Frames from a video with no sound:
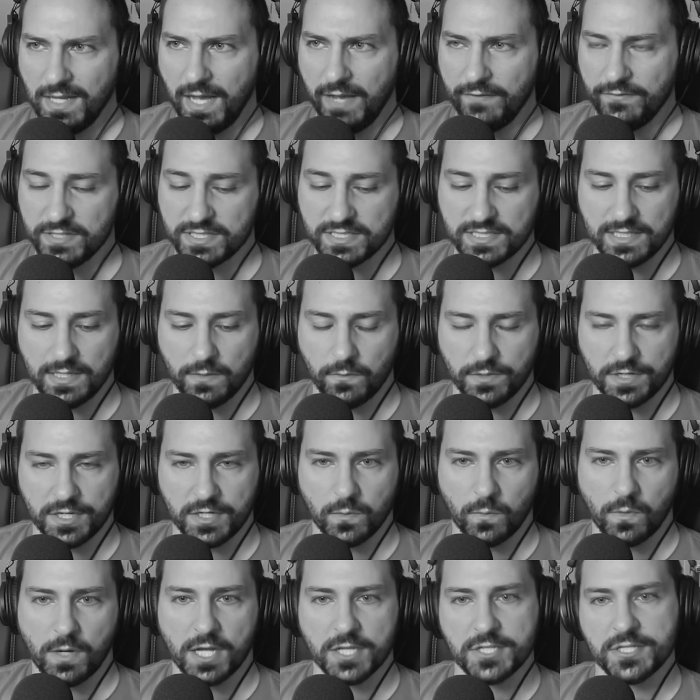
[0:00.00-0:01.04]
obviously I wanted to
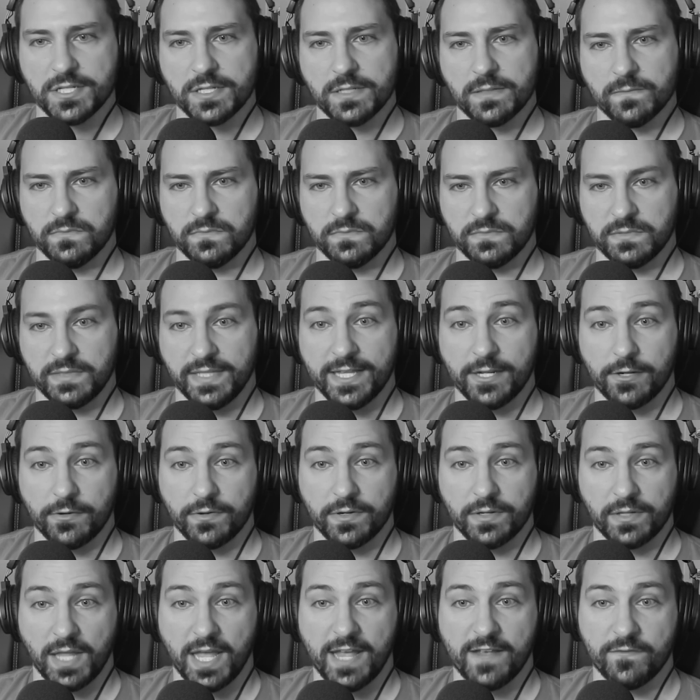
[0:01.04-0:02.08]
watch it later
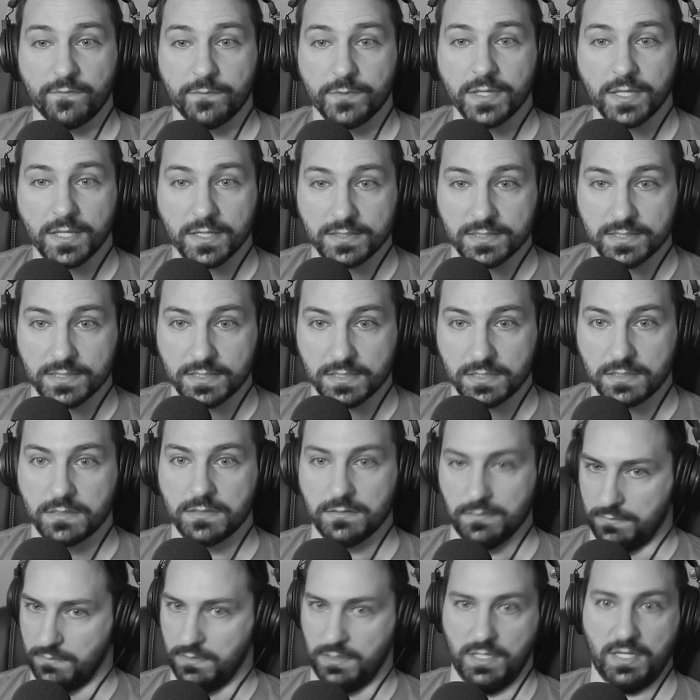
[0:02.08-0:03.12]
in life because it's
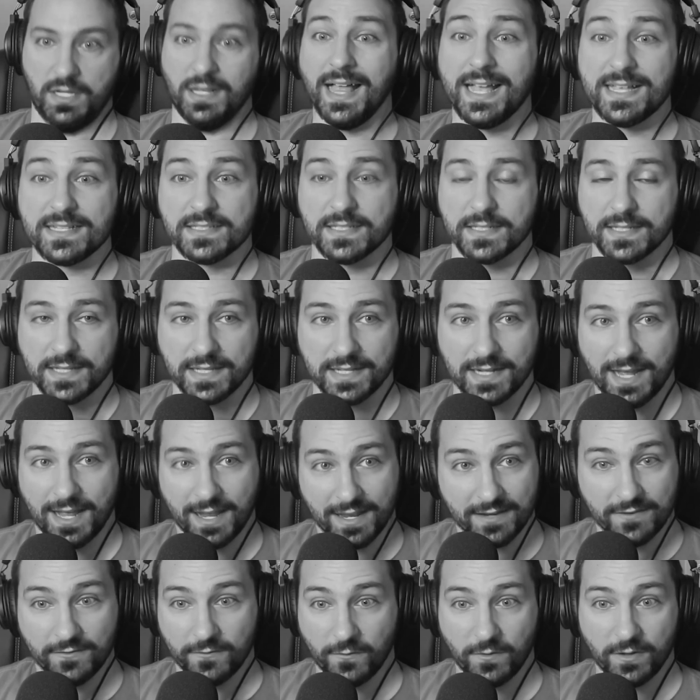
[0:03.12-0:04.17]
a classic, and
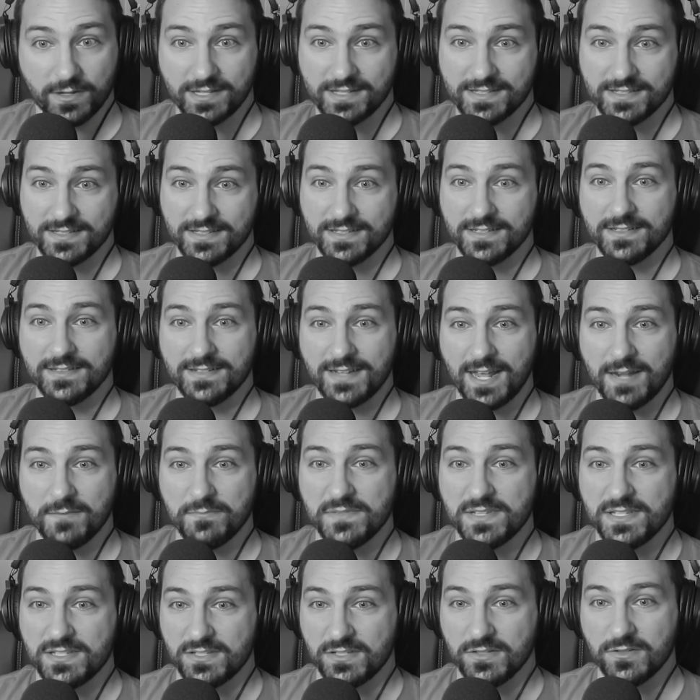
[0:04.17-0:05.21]
I sure. wanted to not
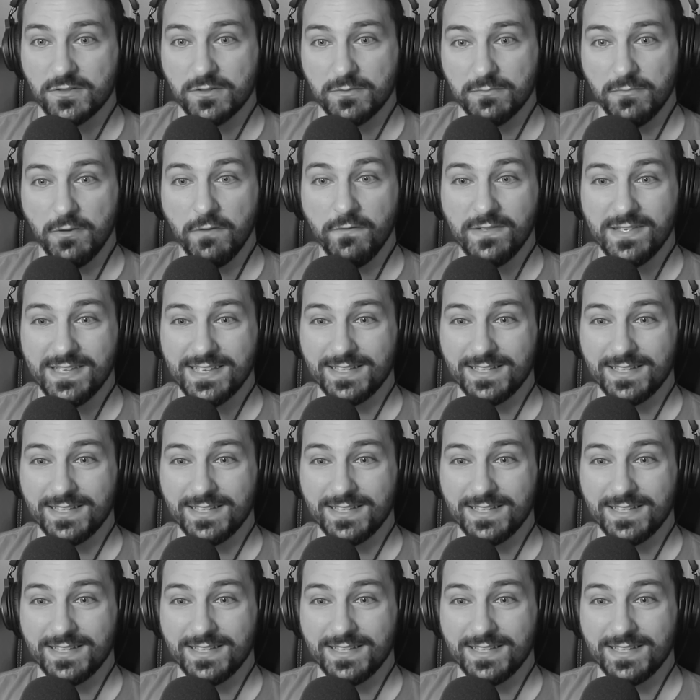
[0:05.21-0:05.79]
be so movie